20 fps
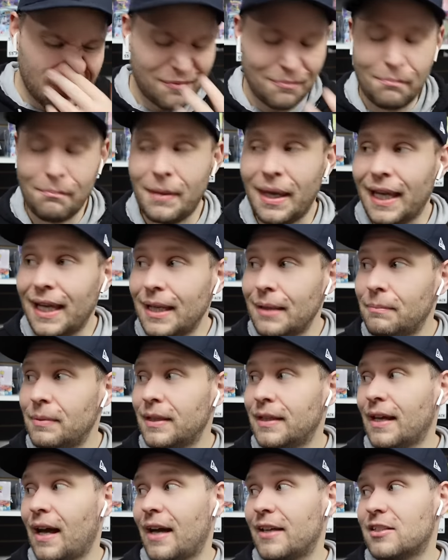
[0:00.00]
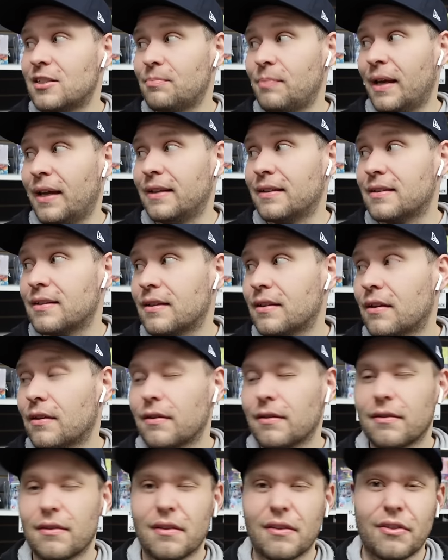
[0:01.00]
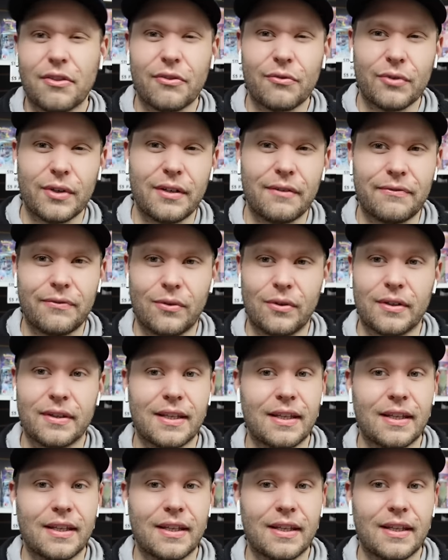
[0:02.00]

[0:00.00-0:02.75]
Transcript: Maybe I spent three or four,